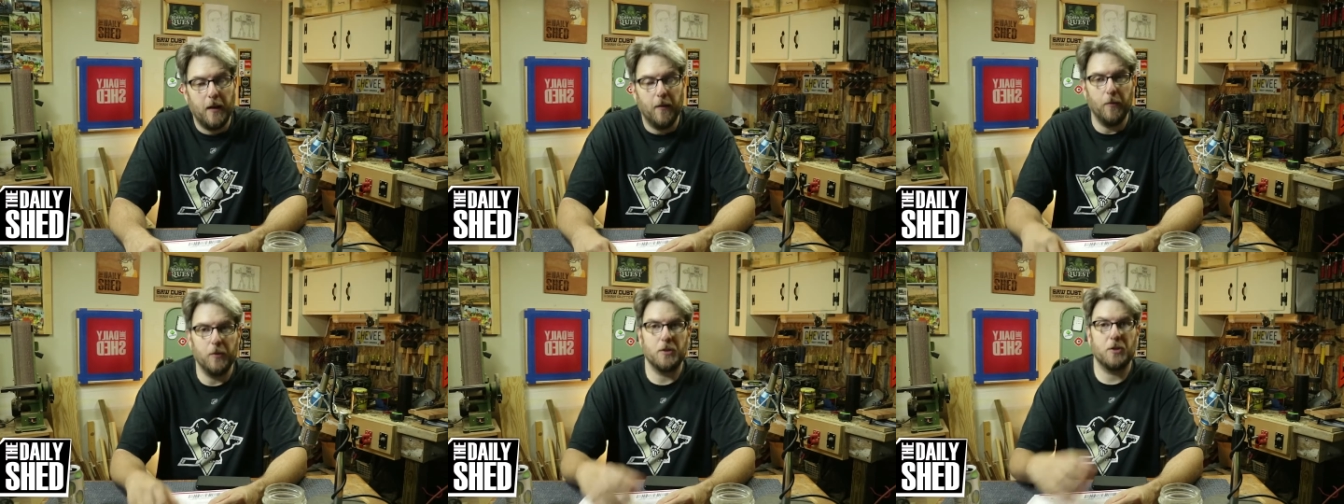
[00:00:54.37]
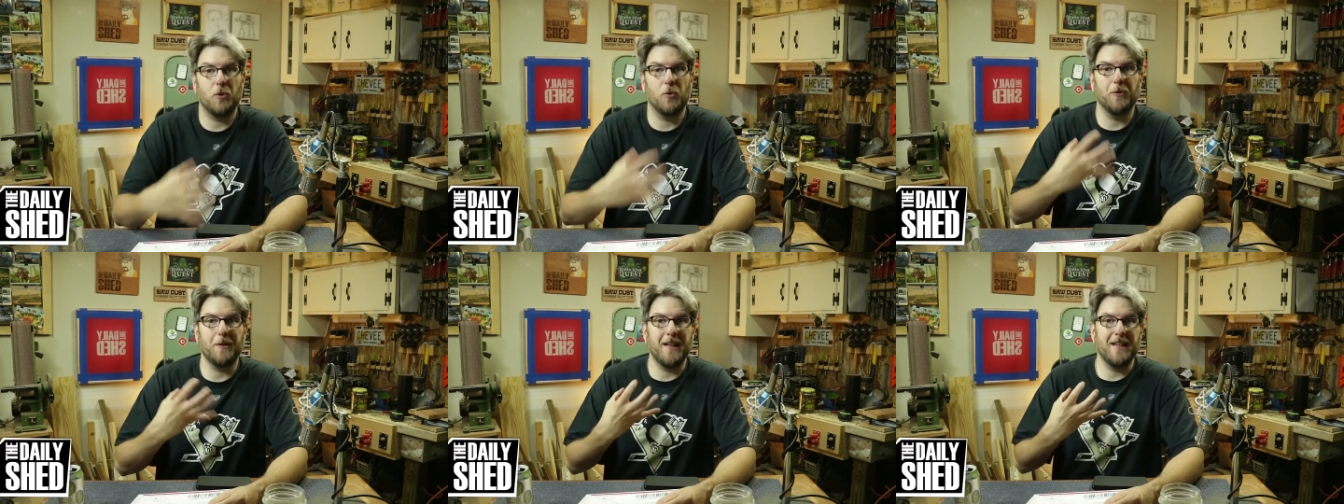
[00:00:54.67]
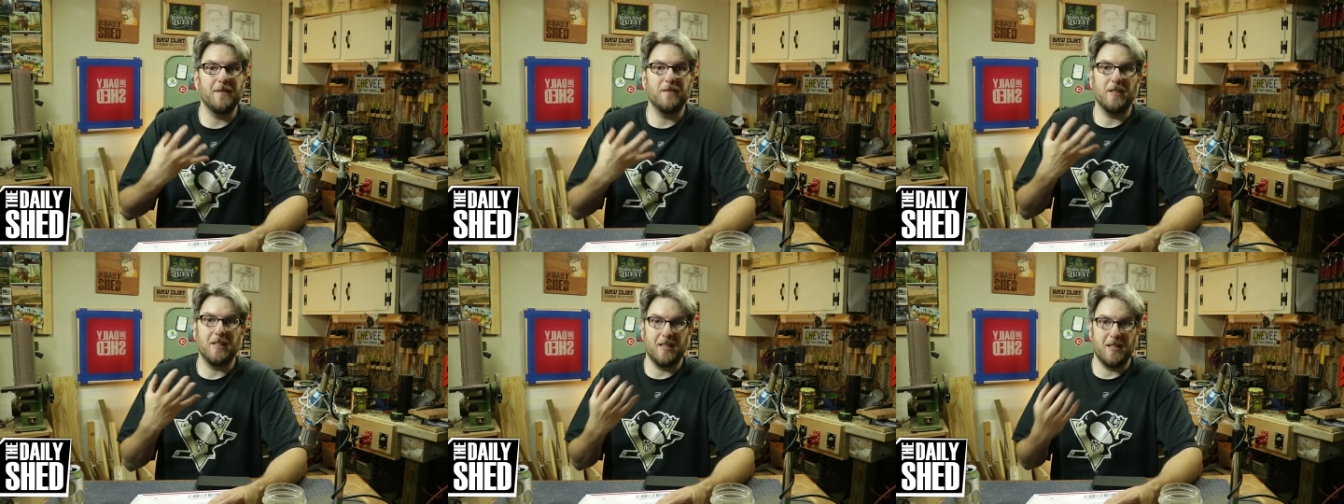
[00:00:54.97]
I was
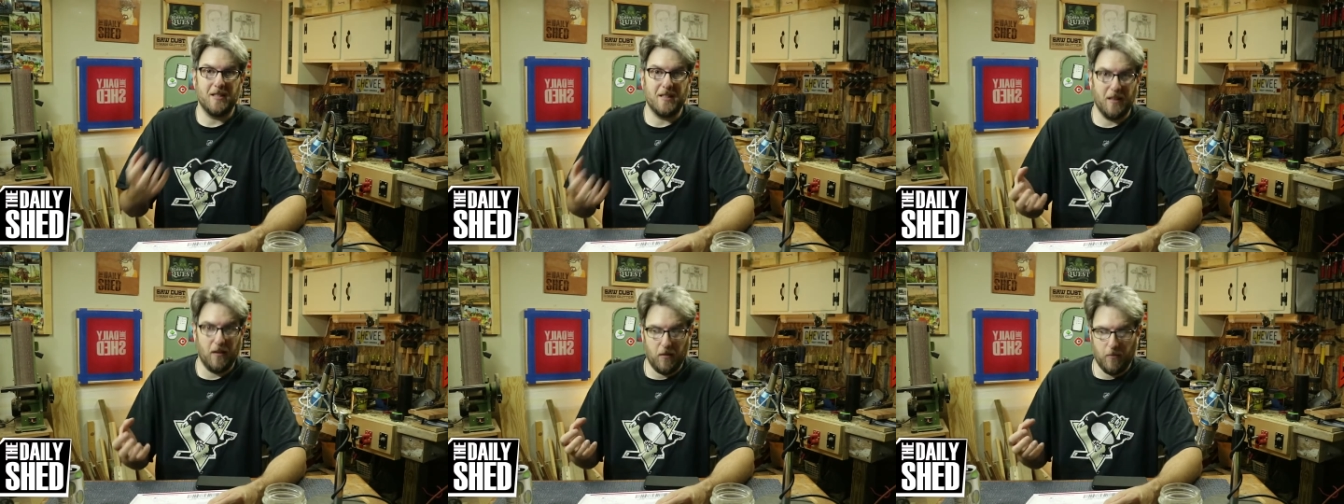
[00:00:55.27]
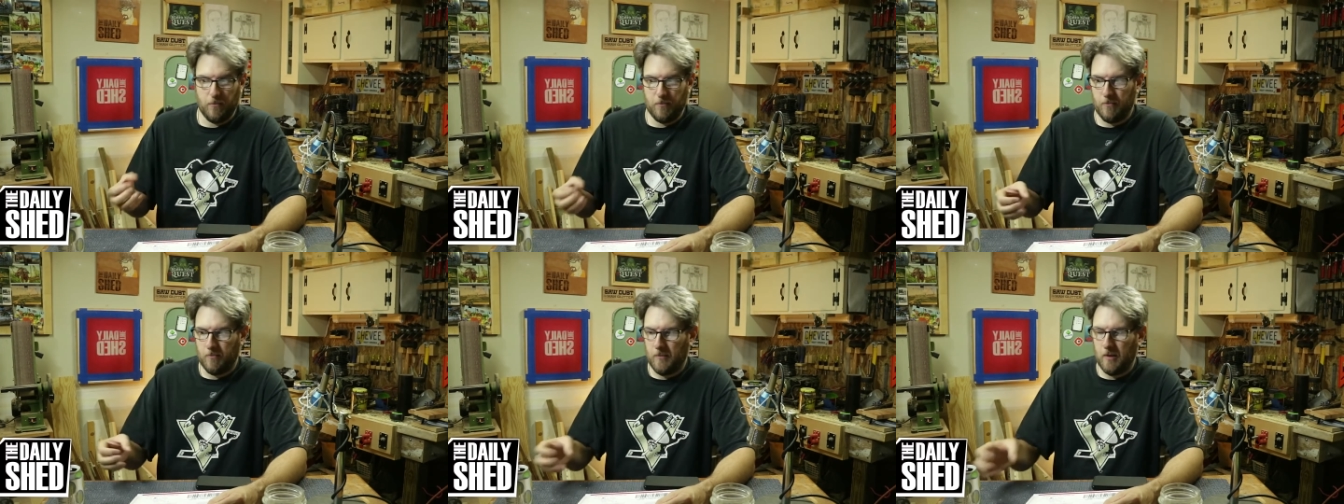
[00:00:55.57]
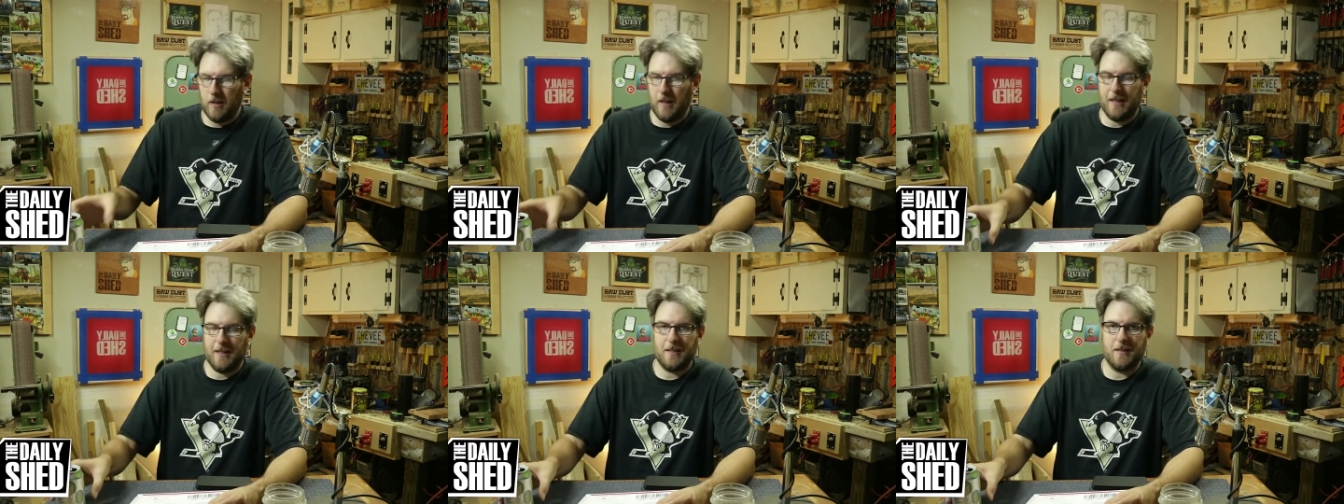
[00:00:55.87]
creatively dumb,
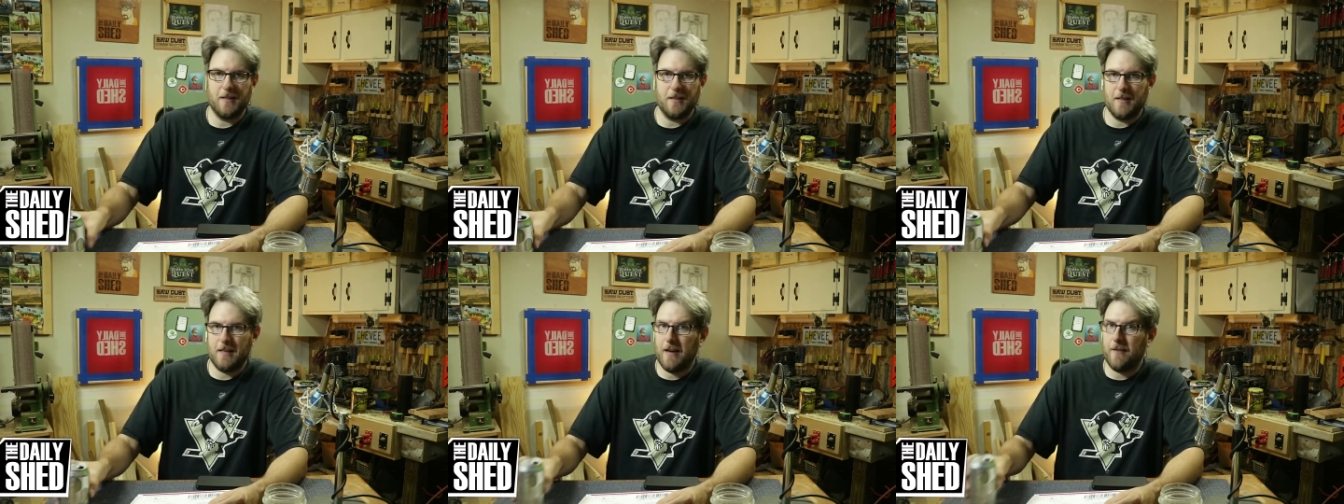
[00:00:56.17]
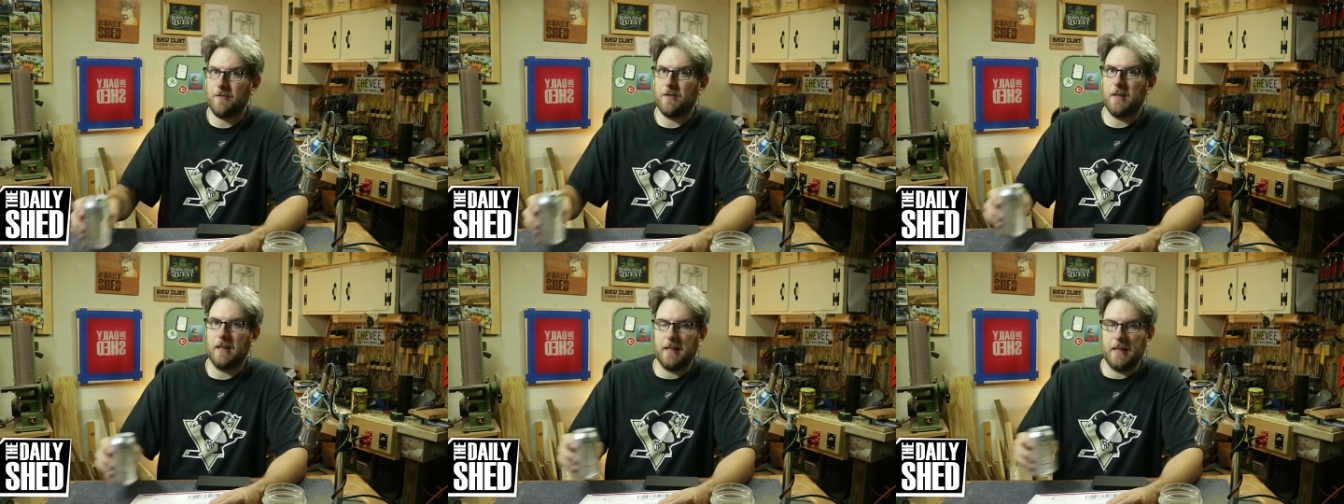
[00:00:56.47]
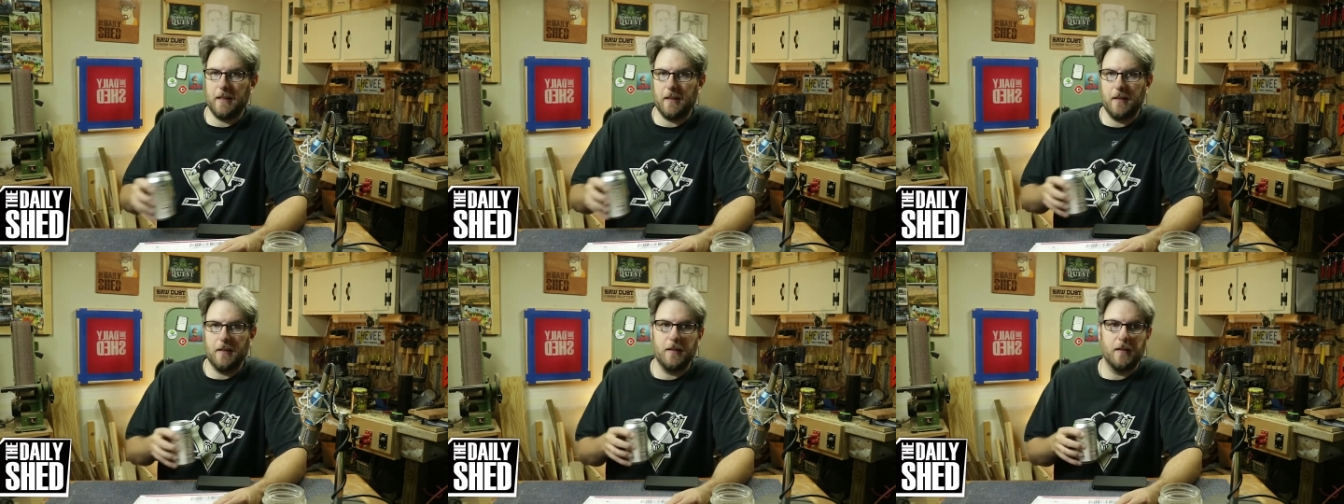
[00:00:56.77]
like
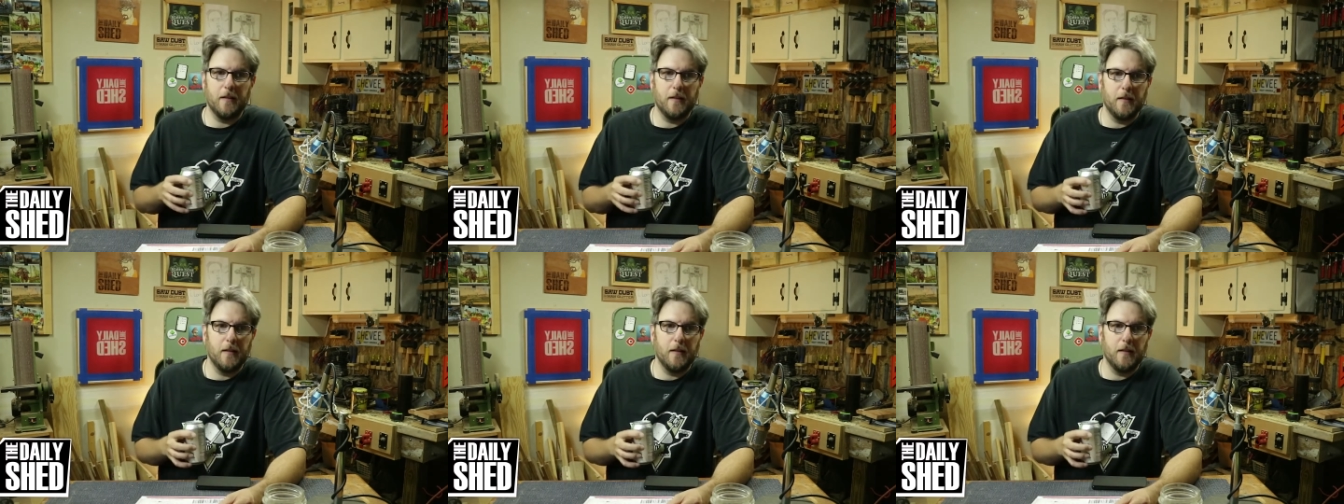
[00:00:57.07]
definitely,